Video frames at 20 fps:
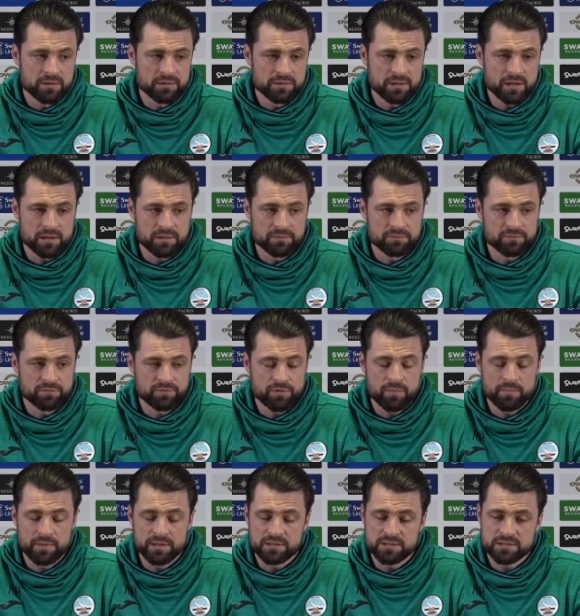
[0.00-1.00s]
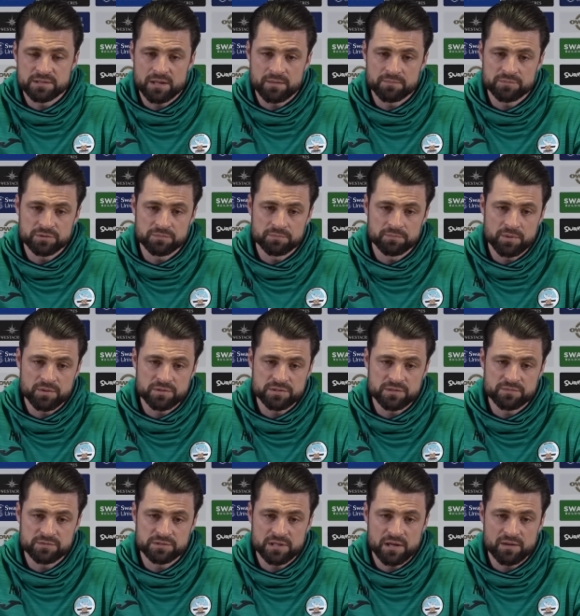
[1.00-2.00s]
yeah, from it, there's come some
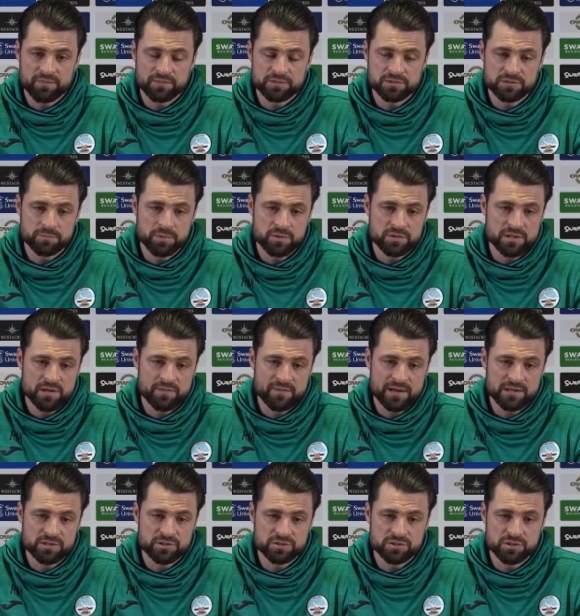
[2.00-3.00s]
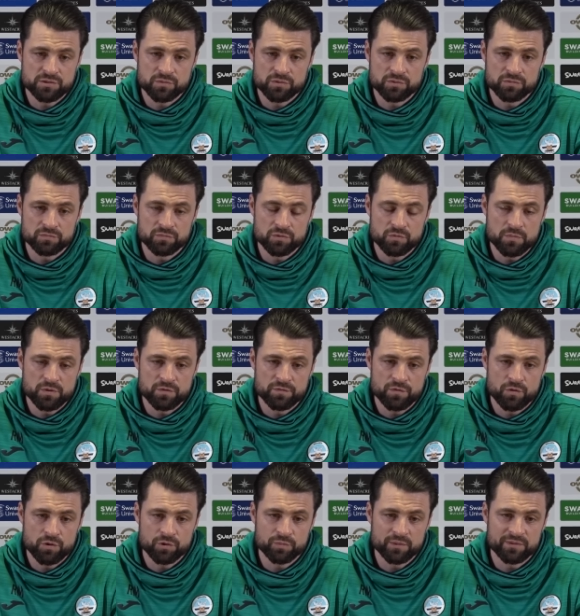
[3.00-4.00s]
positive stuff and some positive actions that we'll, we'll move
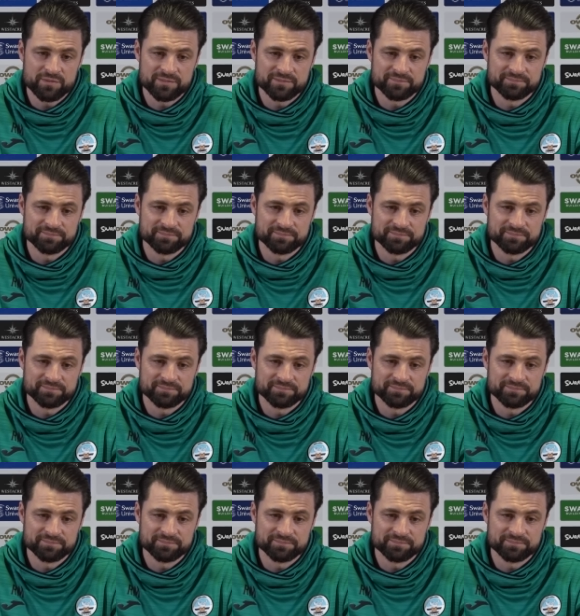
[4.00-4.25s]
forward with.